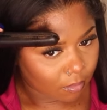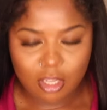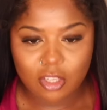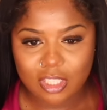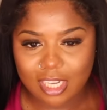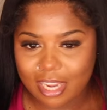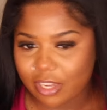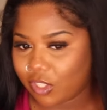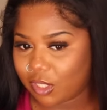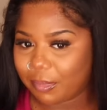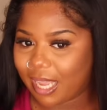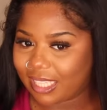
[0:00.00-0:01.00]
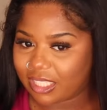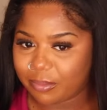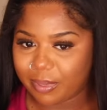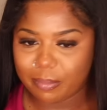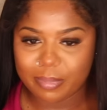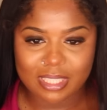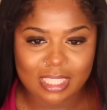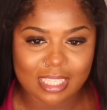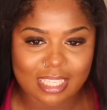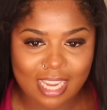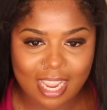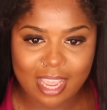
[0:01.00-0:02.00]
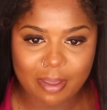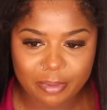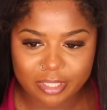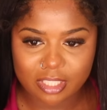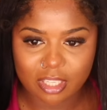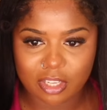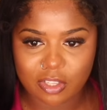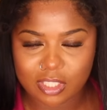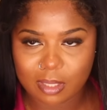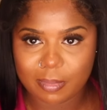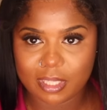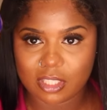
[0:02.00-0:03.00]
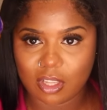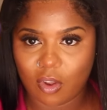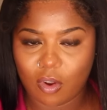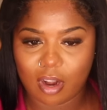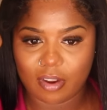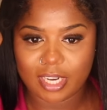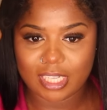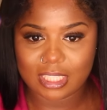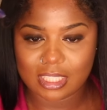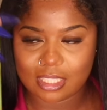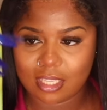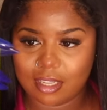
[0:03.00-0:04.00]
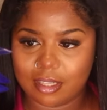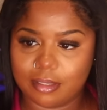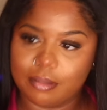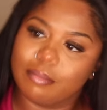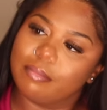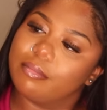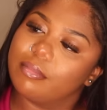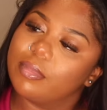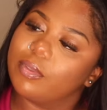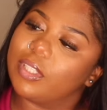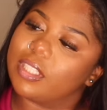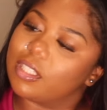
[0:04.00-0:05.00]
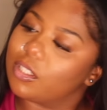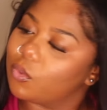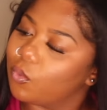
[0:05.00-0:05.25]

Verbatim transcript: Usually I use some Got To Be, but today we're just gonna use some of this ORS, um, what is this,